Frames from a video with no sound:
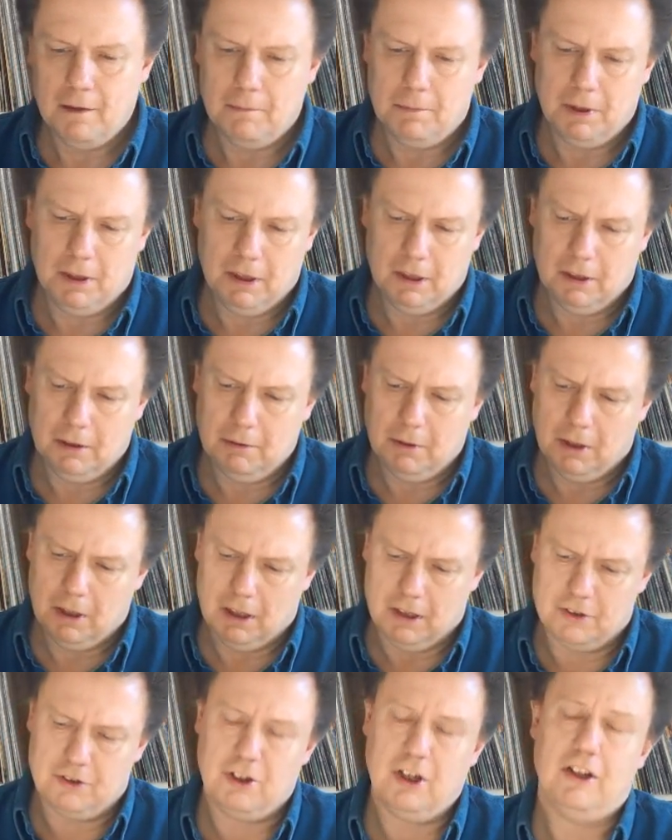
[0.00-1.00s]
But you know
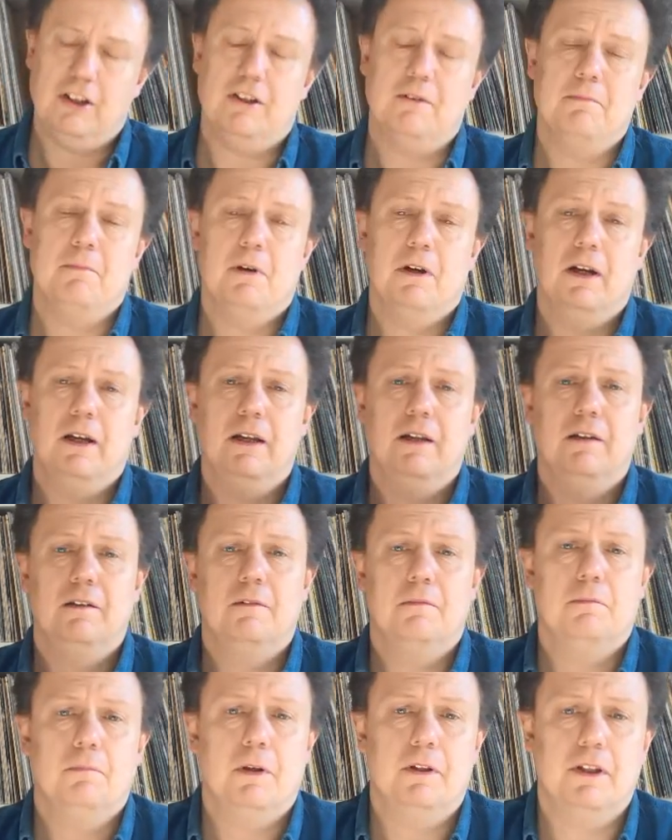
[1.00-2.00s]
what? I checked in my
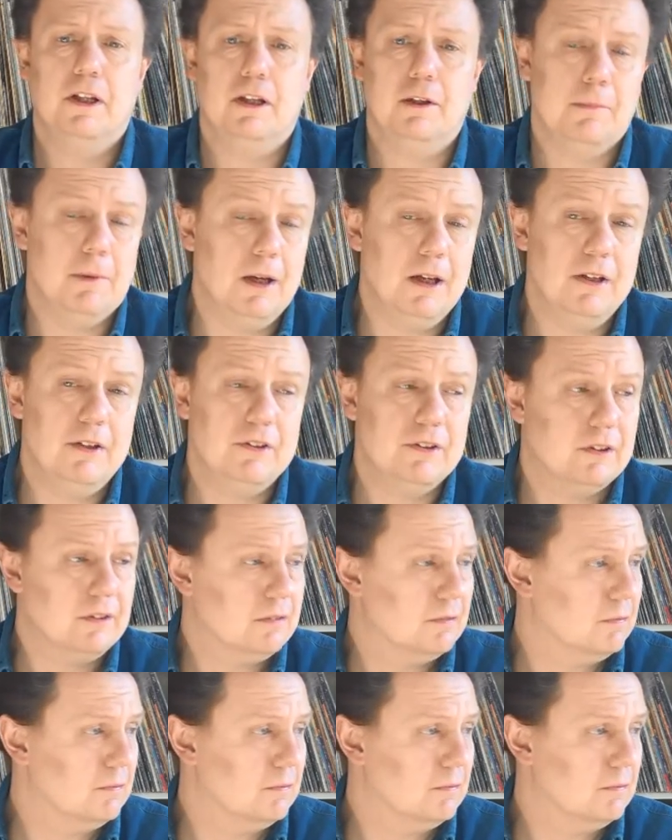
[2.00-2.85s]
database.